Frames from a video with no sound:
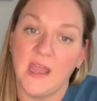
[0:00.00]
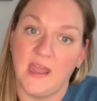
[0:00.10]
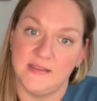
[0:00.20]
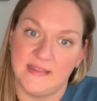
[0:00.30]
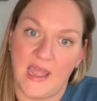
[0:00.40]

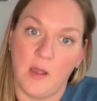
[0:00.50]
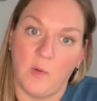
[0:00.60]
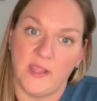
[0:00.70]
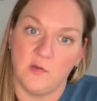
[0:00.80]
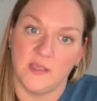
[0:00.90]
And that
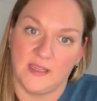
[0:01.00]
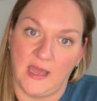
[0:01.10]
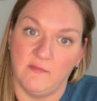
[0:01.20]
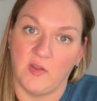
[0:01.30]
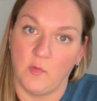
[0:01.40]
way you can
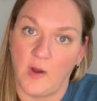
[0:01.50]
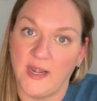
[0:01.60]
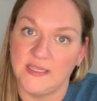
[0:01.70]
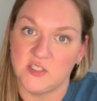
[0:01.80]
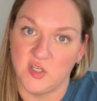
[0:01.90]
kind of go right
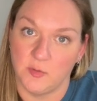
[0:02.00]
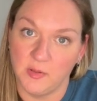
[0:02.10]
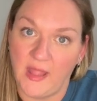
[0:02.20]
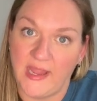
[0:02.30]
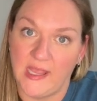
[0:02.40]
into your
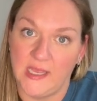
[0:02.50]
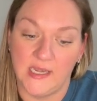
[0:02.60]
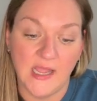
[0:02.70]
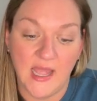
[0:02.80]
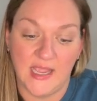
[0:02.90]

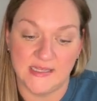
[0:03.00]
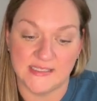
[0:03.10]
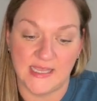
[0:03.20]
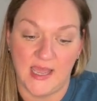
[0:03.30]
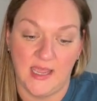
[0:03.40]
plan and
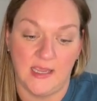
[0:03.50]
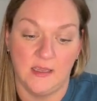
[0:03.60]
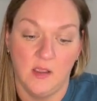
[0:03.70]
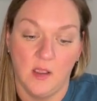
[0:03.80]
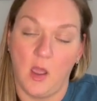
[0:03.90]
say,
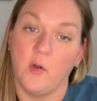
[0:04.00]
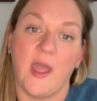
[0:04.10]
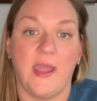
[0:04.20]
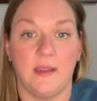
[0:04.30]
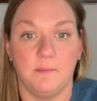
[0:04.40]

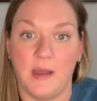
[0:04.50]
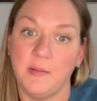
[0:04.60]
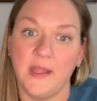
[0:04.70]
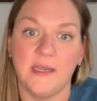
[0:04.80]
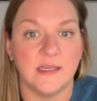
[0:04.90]
okay, my
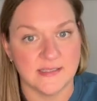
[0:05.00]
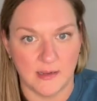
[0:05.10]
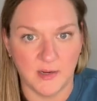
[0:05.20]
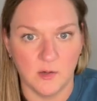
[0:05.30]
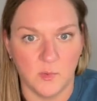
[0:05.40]
plan is
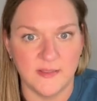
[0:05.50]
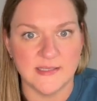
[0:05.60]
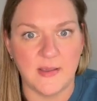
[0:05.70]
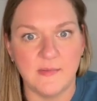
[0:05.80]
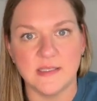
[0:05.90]
I'm going to wean this
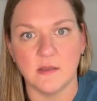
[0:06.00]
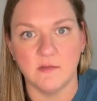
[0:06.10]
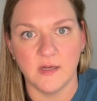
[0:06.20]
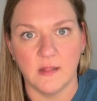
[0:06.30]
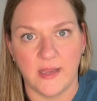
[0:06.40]
baby's on the
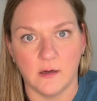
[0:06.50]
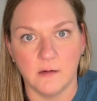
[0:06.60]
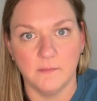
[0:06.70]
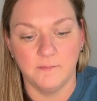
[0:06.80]
ventilator.